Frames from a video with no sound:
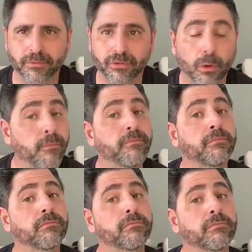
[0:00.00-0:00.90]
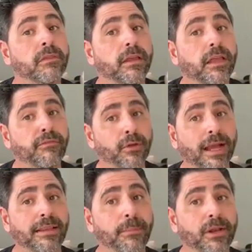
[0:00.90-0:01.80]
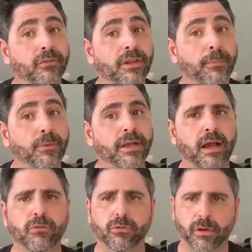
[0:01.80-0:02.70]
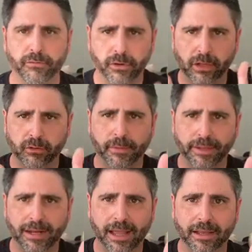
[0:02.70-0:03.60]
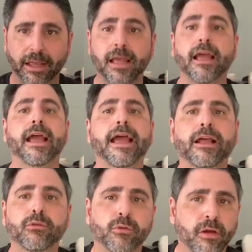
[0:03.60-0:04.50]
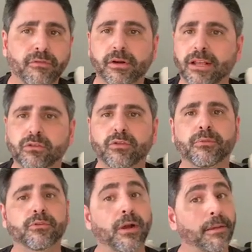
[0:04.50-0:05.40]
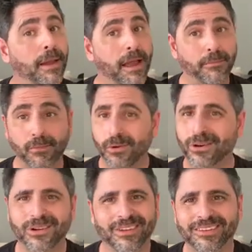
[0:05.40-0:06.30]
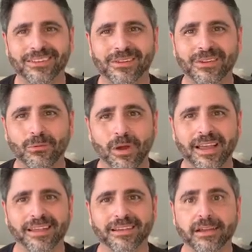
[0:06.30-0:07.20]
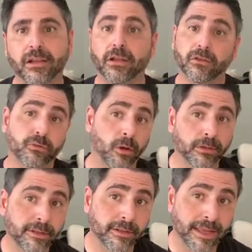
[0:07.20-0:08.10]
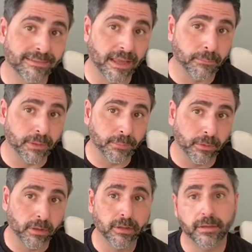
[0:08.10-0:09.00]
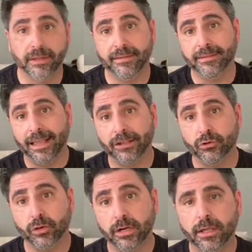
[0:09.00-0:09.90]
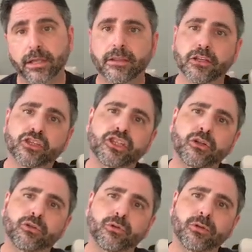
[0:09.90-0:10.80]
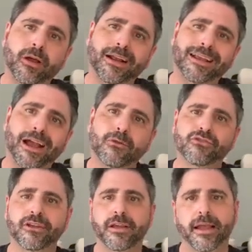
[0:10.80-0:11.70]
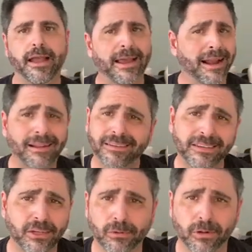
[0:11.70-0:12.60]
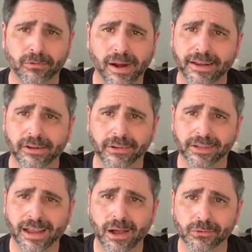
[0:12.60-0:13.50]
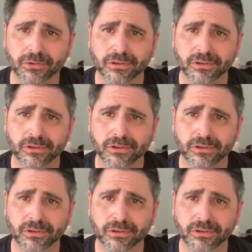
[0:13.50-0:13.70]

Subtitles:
So if you like the videos that I'm putting out, do not forget to give me a like, and do not forget to subscribe. I have more content on the way. So until next time, people, this is Hector, the Shield Dude on a couch, and I'll see you all right here on the couch.